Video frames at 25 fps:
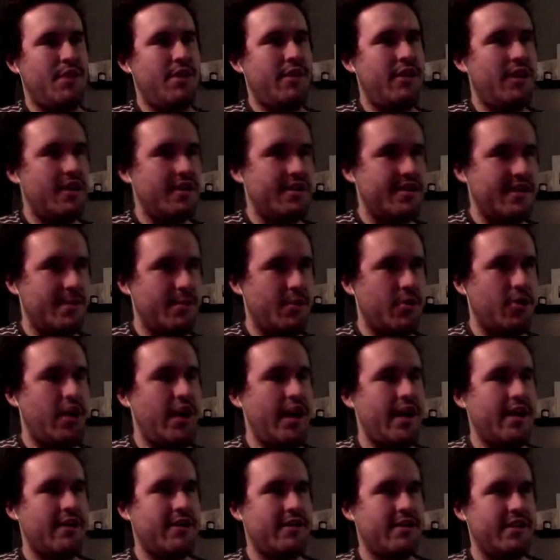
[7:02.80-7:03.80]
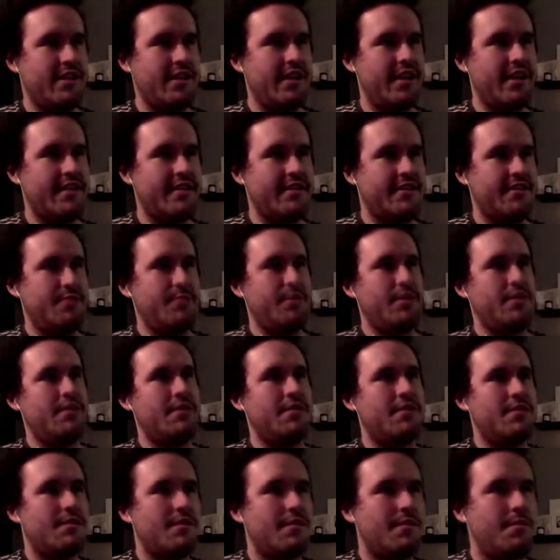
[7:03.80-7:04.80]
not democratically elected,
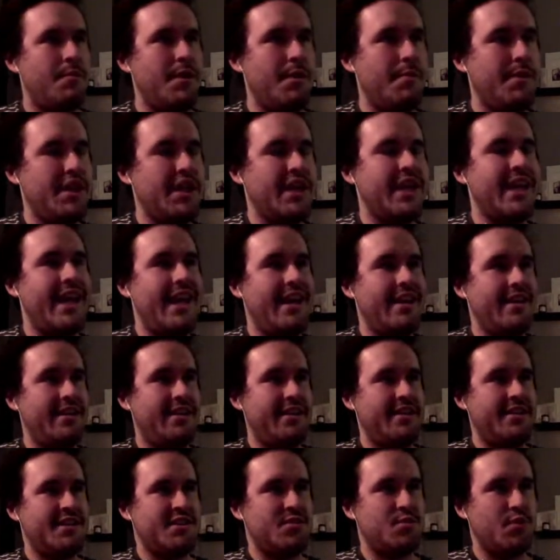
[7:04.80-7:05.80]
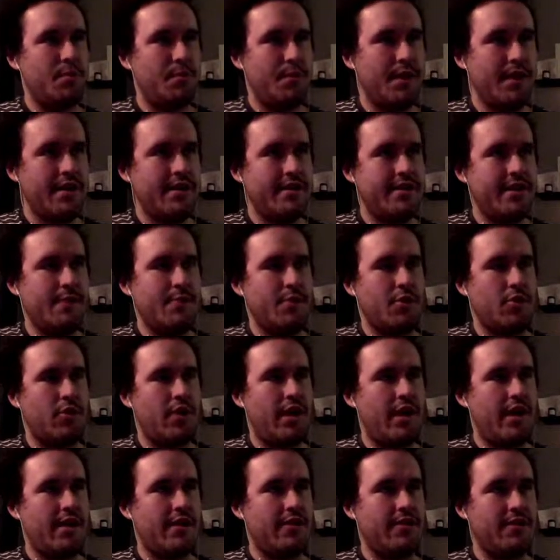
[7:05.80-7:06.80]
but maybe the candidates would be
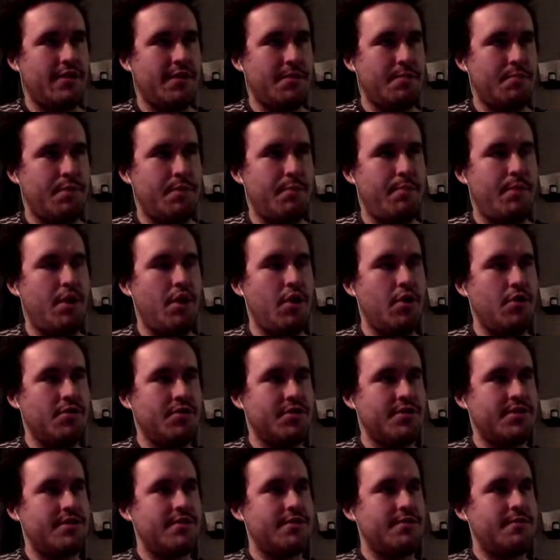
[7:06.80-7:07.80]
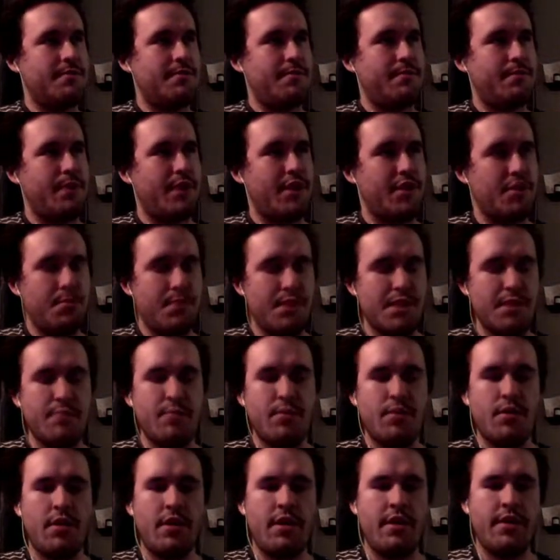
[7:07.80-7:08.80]
democratically proposed by the
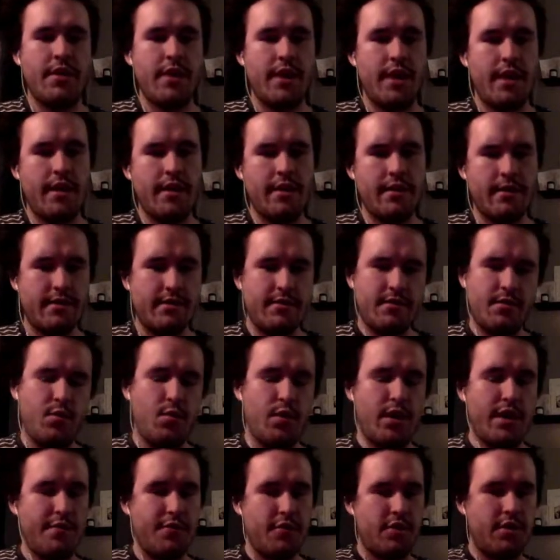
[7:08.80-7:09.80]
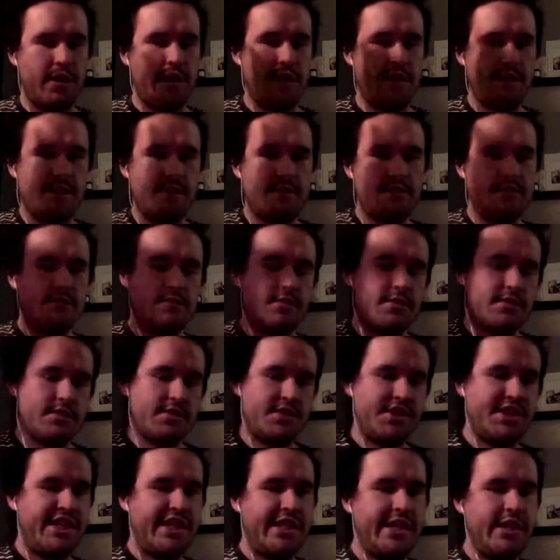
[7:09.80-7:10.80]
people, and then whatever like
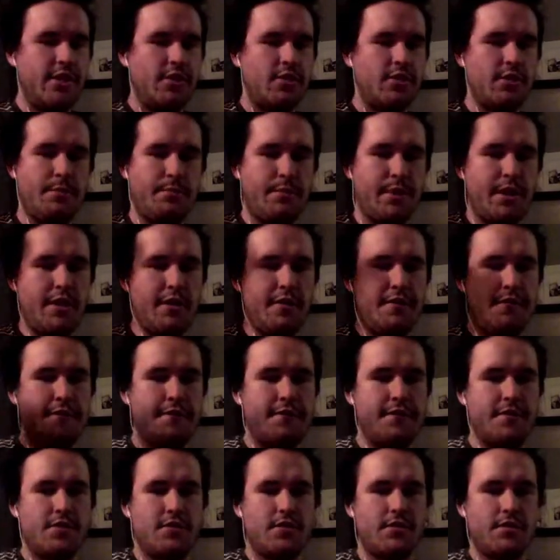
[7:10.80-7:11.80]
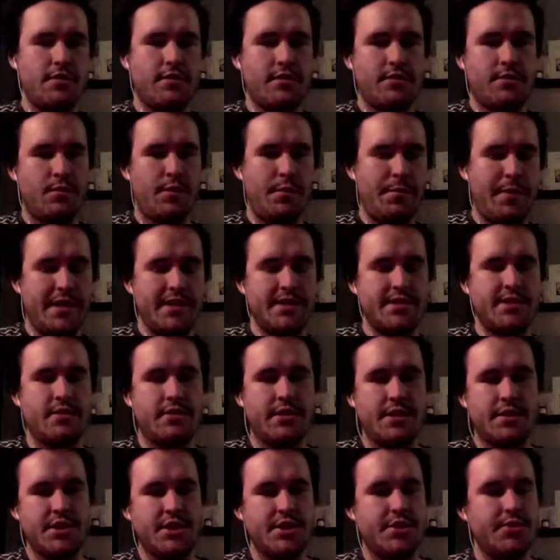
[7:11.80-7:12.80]
tier above would
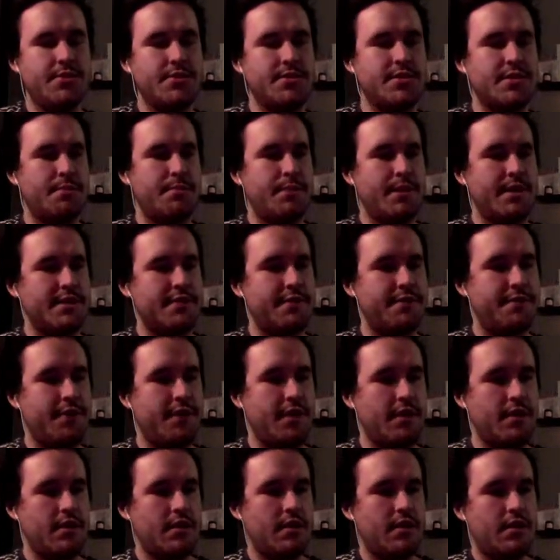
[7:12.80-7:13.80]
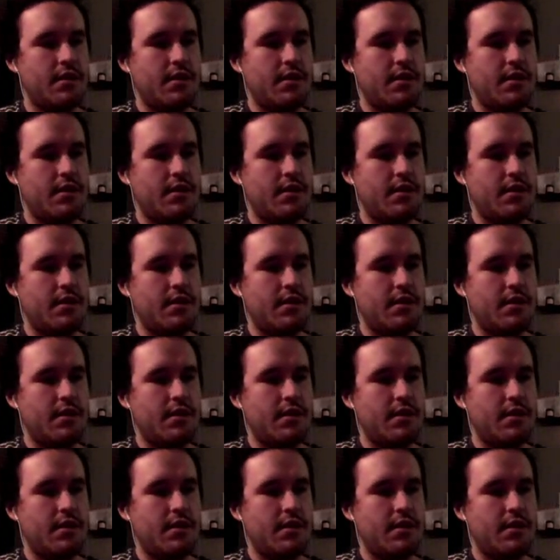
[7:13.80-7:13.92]
basically choose the best fit.